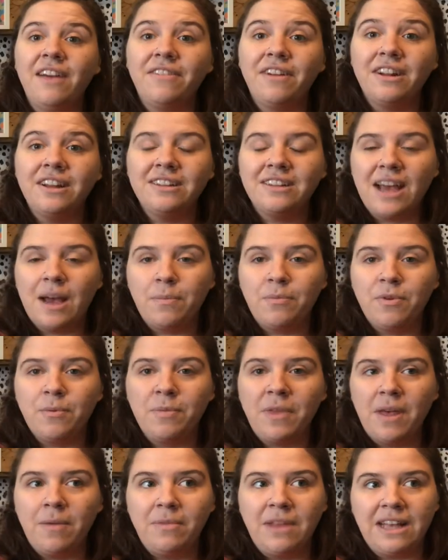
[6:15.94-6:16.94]
found a top from
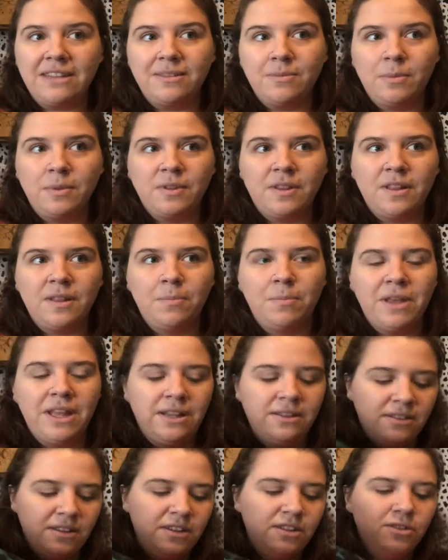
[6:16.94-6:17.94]
them last time I was at the
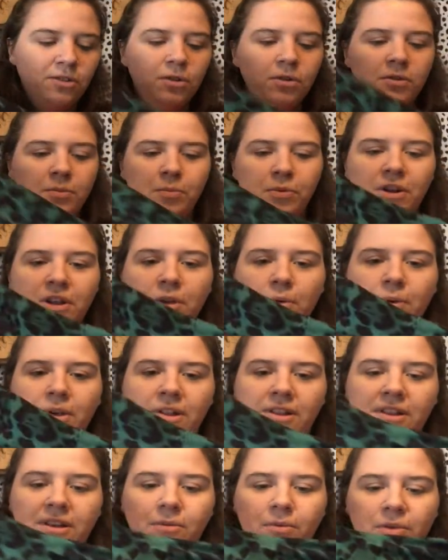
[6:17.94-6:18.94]
bins, and it sold pretty
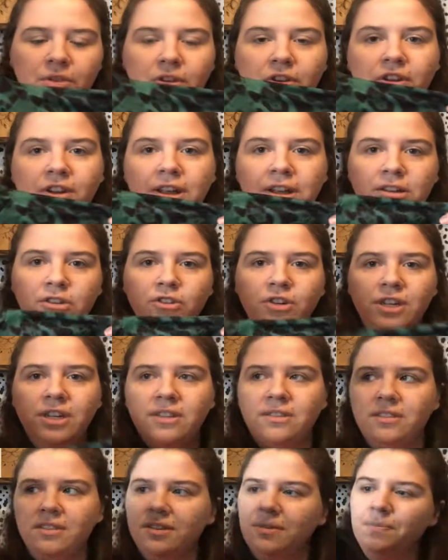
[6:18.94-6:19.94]
quickly with good
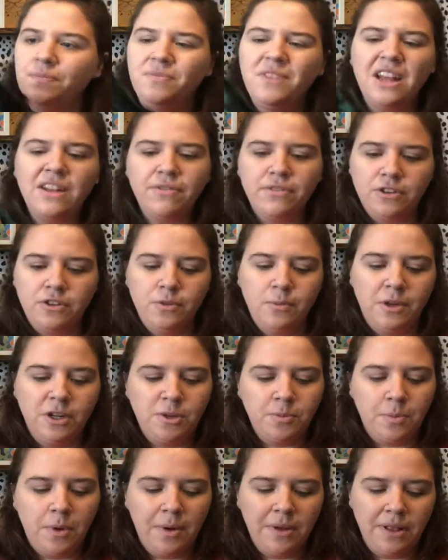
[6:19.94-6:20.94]
interest. Not for too
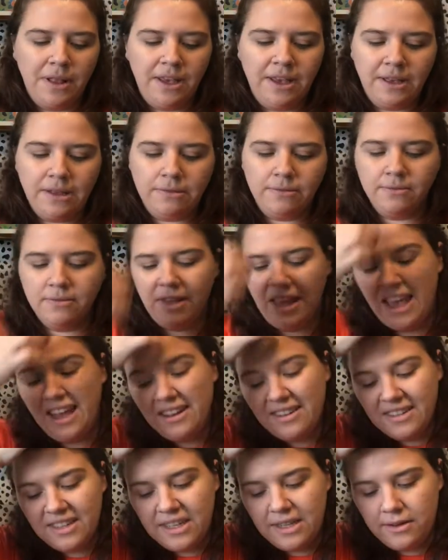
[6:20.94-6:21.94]
much, probably like
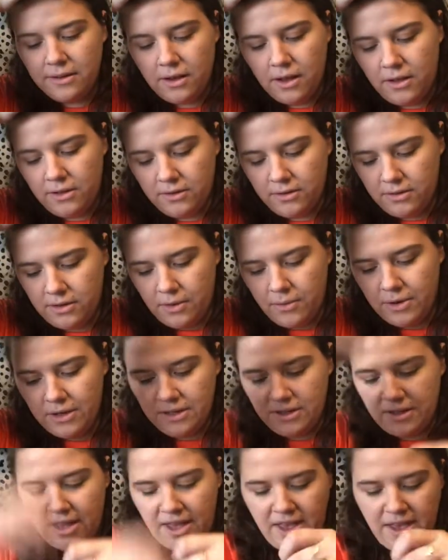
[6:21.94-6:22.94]
$18, I want to
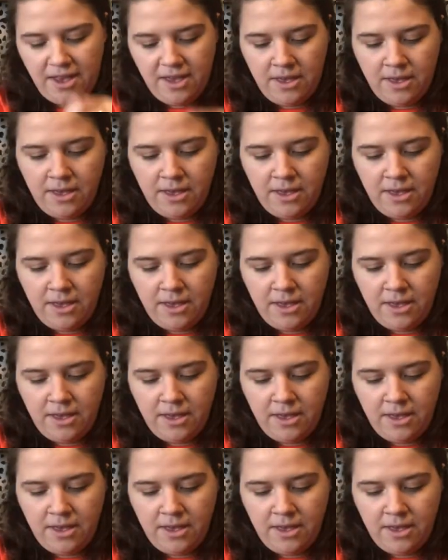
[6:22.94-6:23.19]
say.